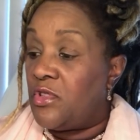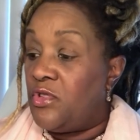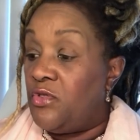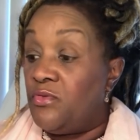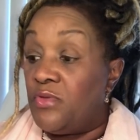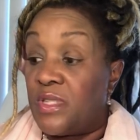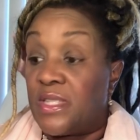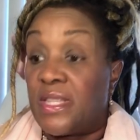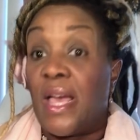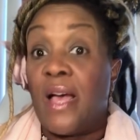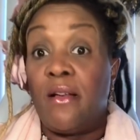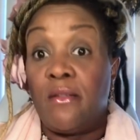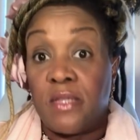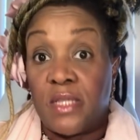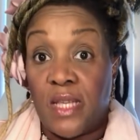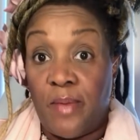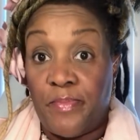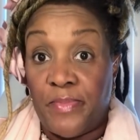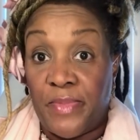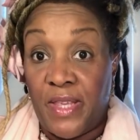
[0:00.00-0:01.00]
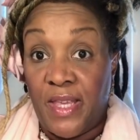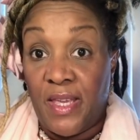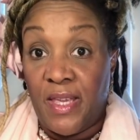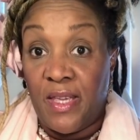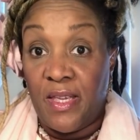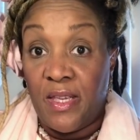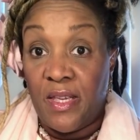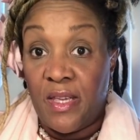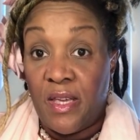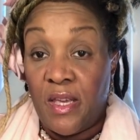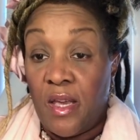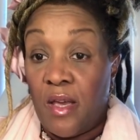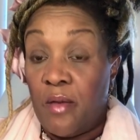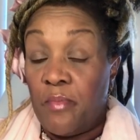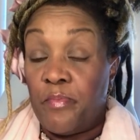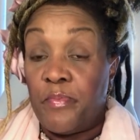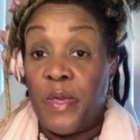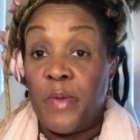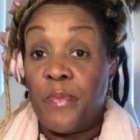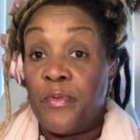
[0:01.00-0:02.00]
you sell something,
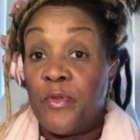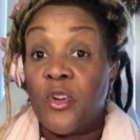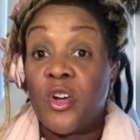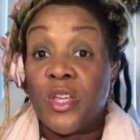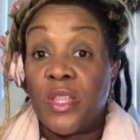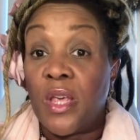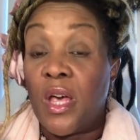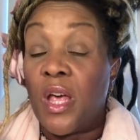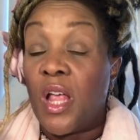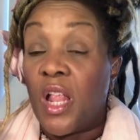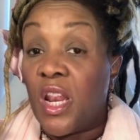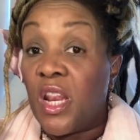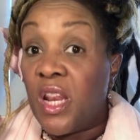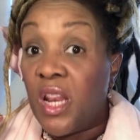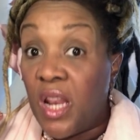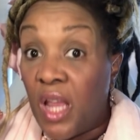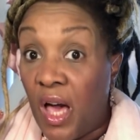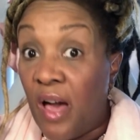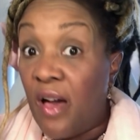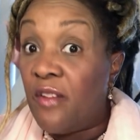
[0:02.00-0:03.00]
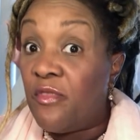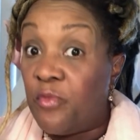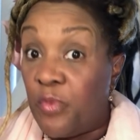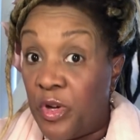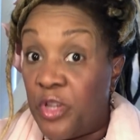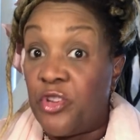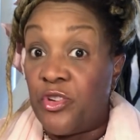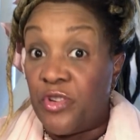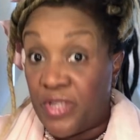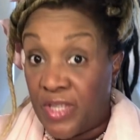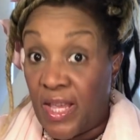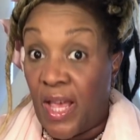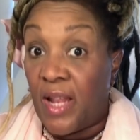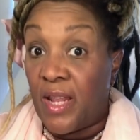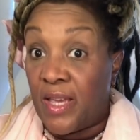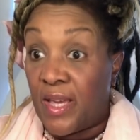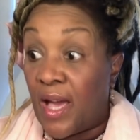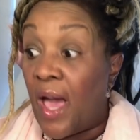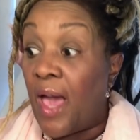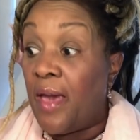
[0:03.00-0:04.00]
people are going to love what you're
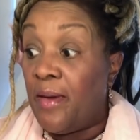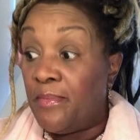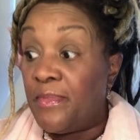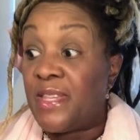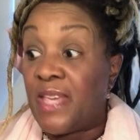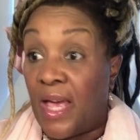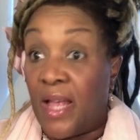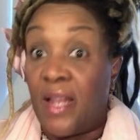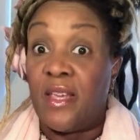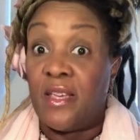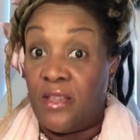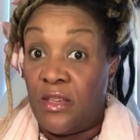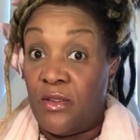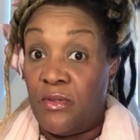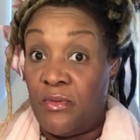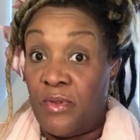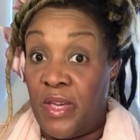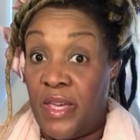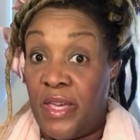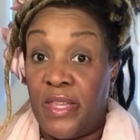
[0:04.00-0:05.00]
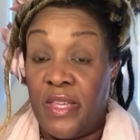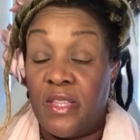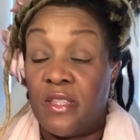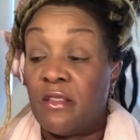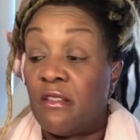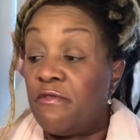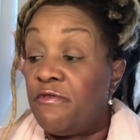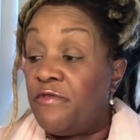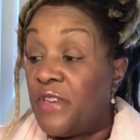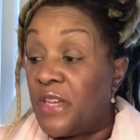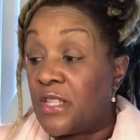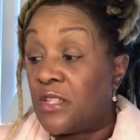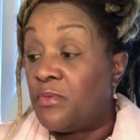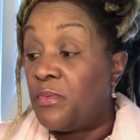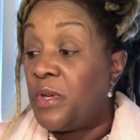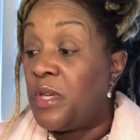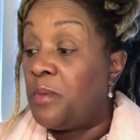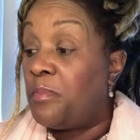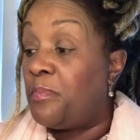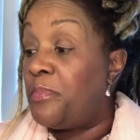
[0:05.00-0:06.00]
selling. I am telling you, it is
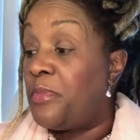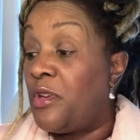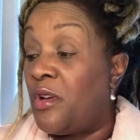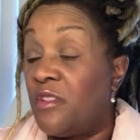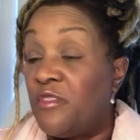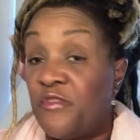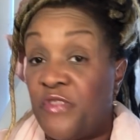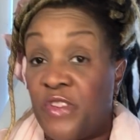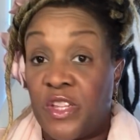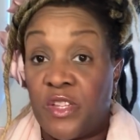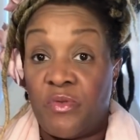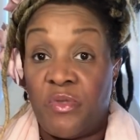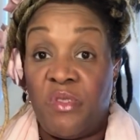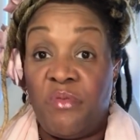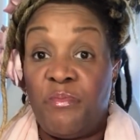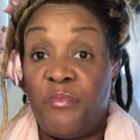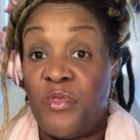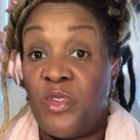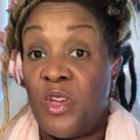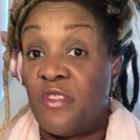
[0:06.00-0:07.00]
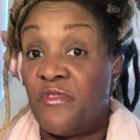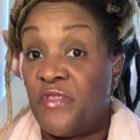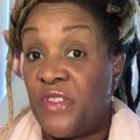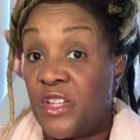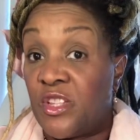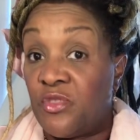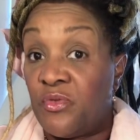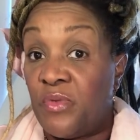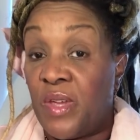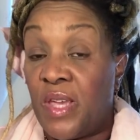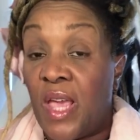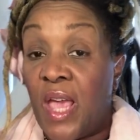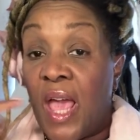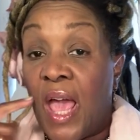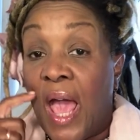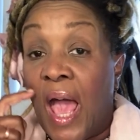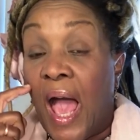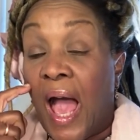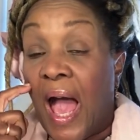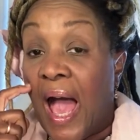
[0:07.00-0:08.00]
victory beyond victory beyond victory.
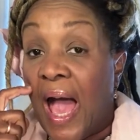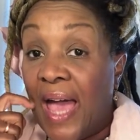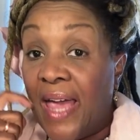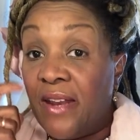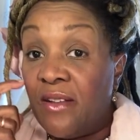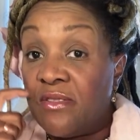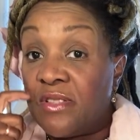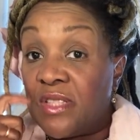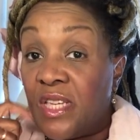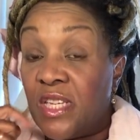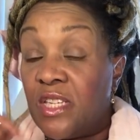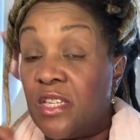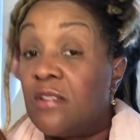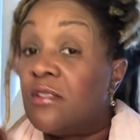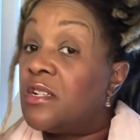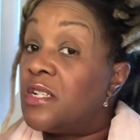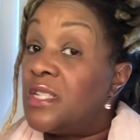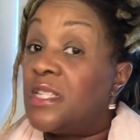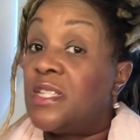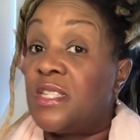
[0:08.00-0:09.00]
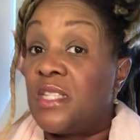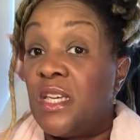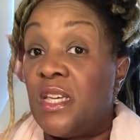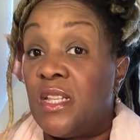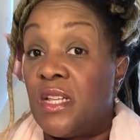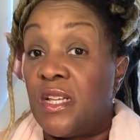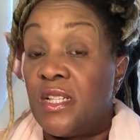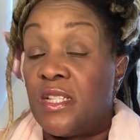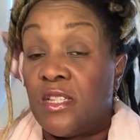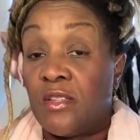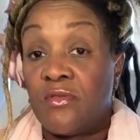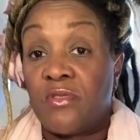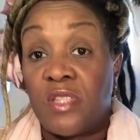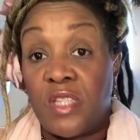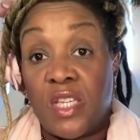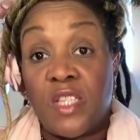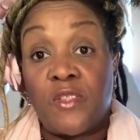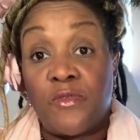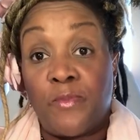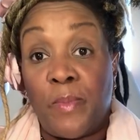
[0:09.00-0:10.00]
I don't think you're going to see it until
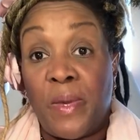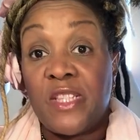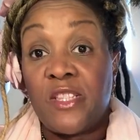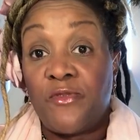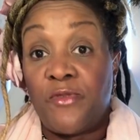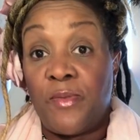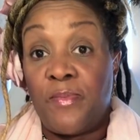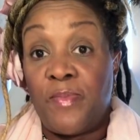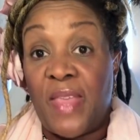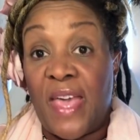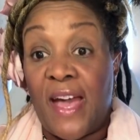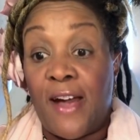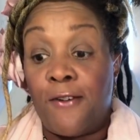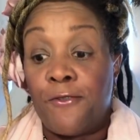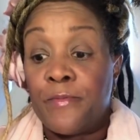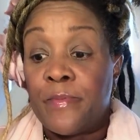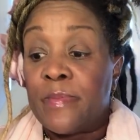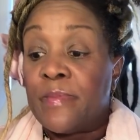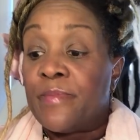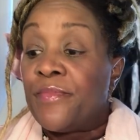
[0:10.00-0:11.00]
6 months from now.